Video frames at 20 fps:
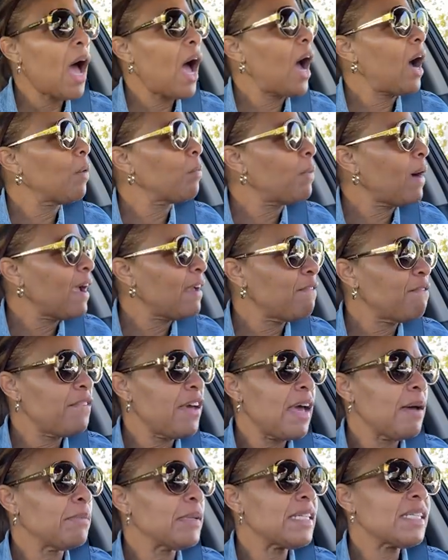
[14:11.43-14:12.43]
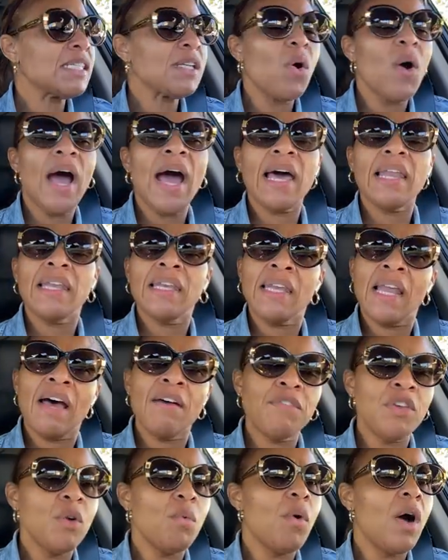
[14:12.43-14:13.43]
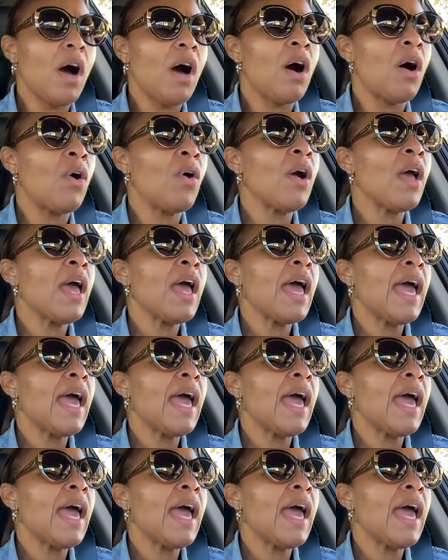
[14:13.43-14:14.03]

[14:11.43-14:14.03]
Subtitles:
All right, family. So I love you all.